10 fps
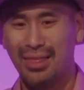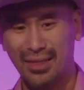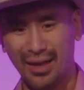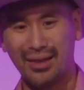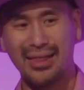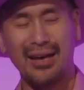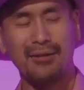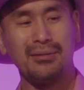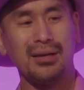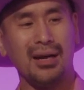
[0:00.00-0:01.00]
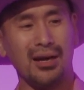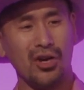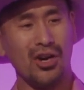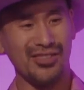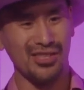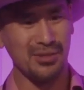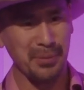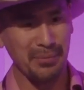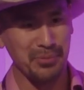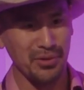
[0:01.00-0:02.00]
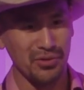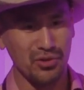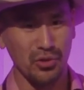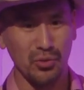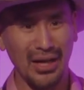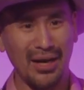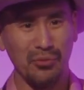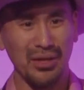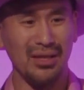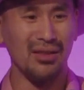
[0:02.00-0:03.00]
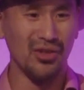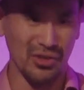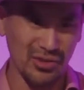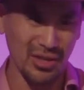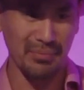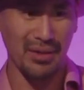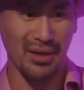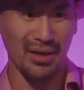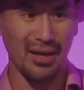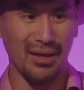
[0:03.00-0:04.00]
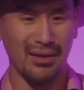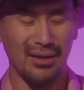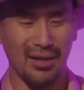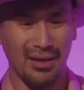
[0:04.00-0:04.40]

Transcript: thing that causes people to not really learn something. And